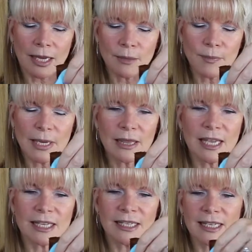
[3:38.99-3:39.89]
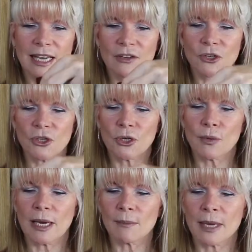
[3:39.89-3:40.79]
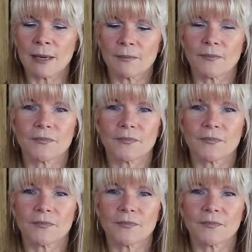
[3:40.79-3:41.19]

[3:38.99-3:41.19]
unpin this and I'll show you what I mean.